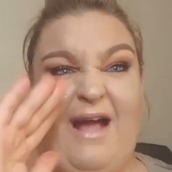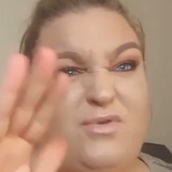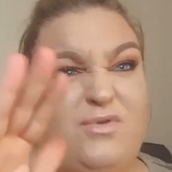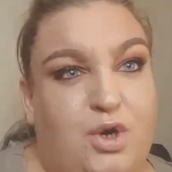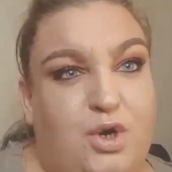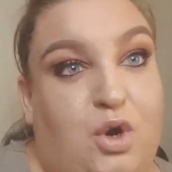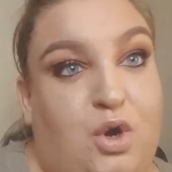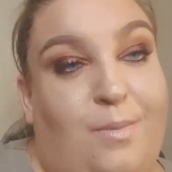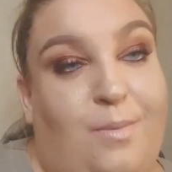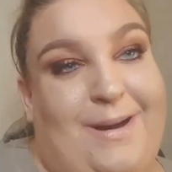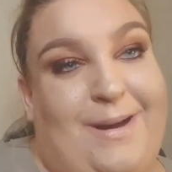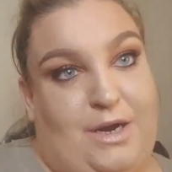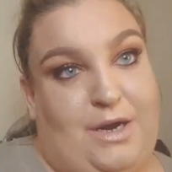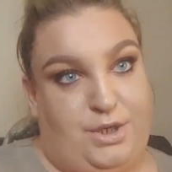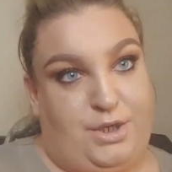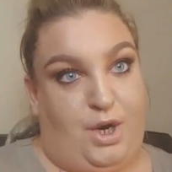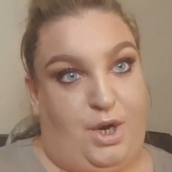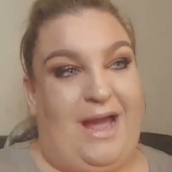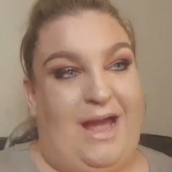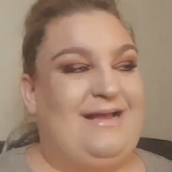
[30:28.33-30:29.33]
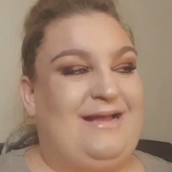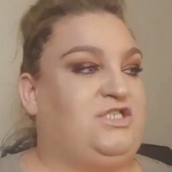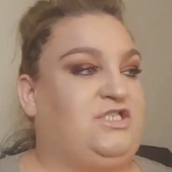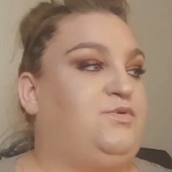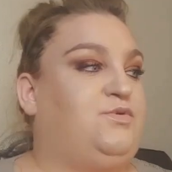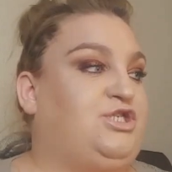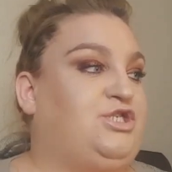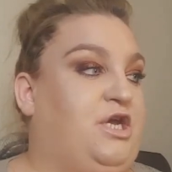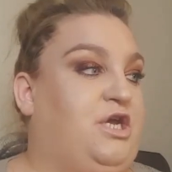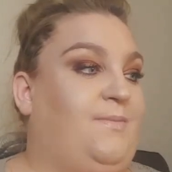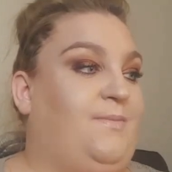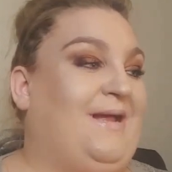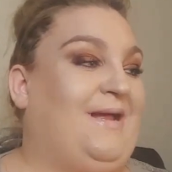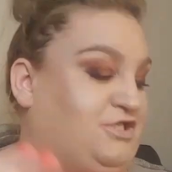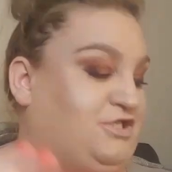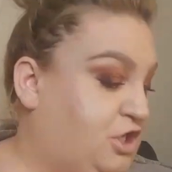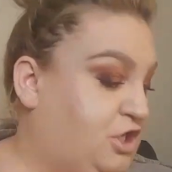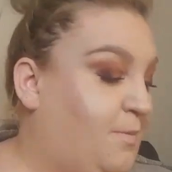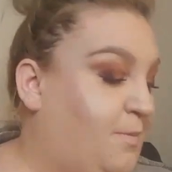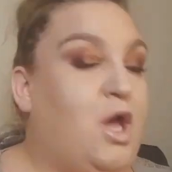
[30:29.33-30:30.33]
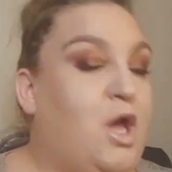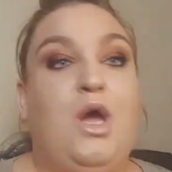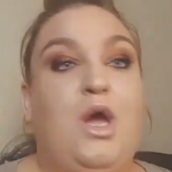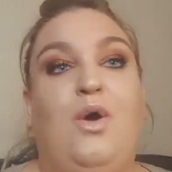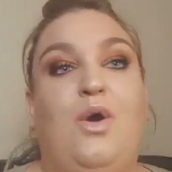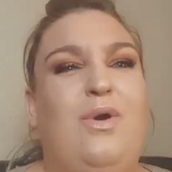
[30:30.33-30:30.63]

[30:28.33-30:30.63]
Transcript: I'm going to come back on a night out to a dirty bedroom.